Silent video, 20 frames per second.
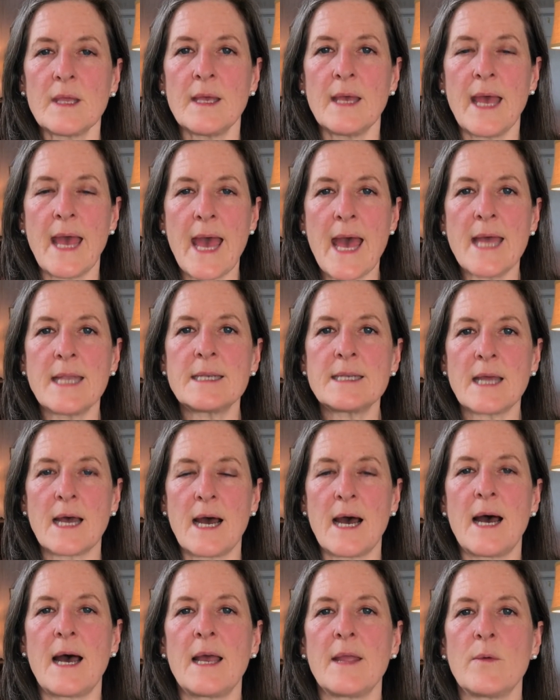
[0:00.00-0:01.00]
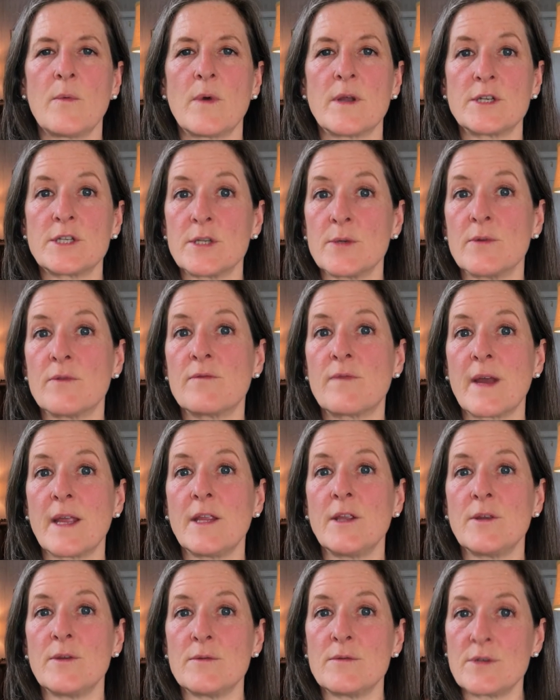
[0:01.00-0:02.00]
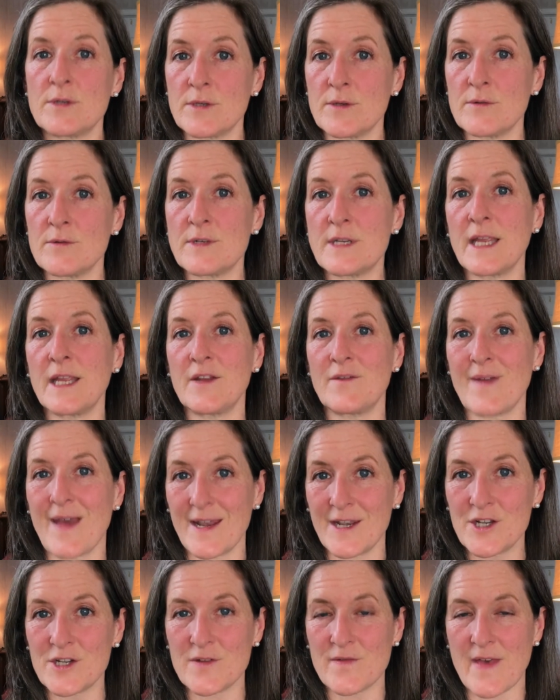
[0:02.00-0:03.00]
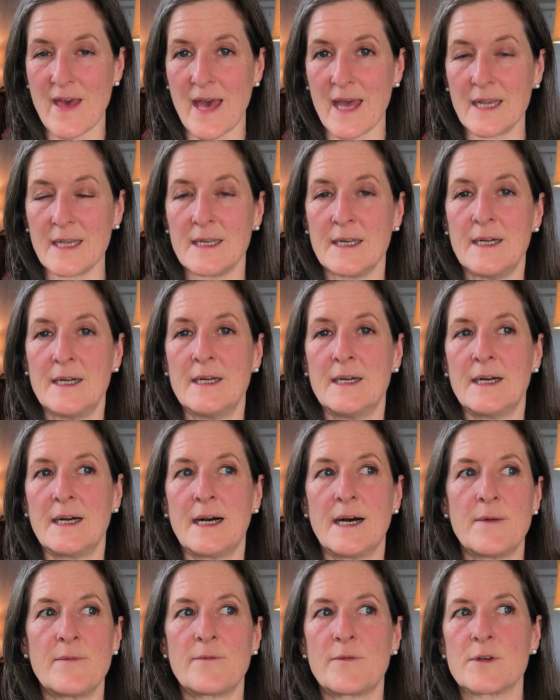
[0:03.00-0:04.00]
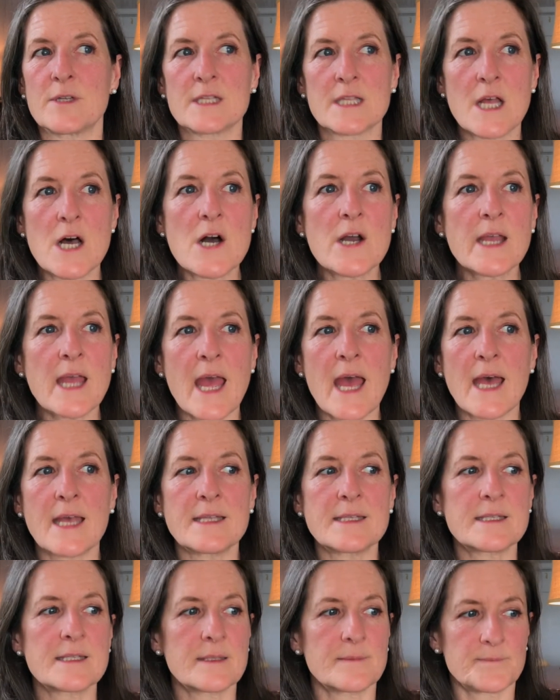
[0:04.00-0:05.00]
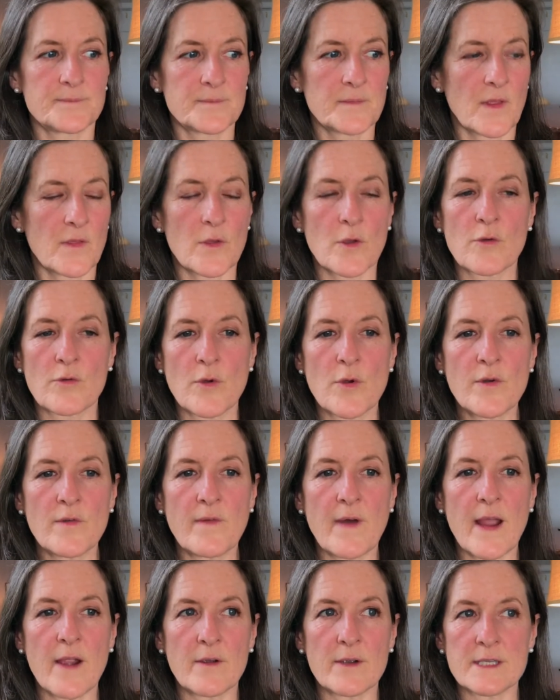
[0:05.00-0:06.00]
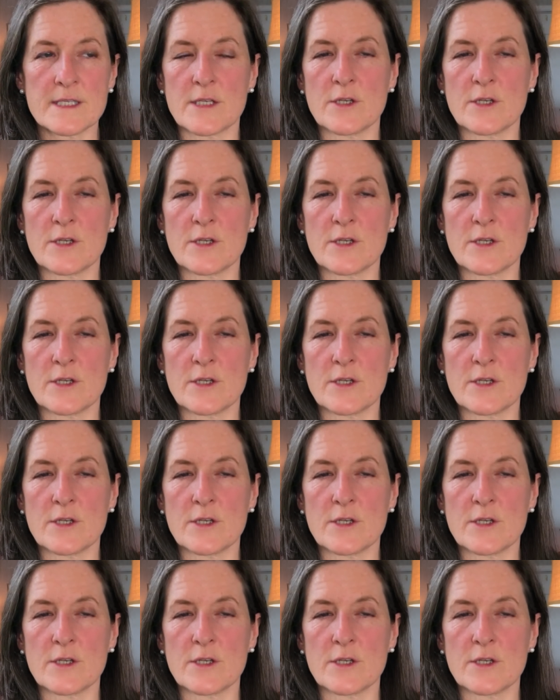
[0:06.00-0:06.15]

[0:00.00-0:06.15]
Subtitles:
And I want to invite you to take advantage of that for as long as the coronavirus and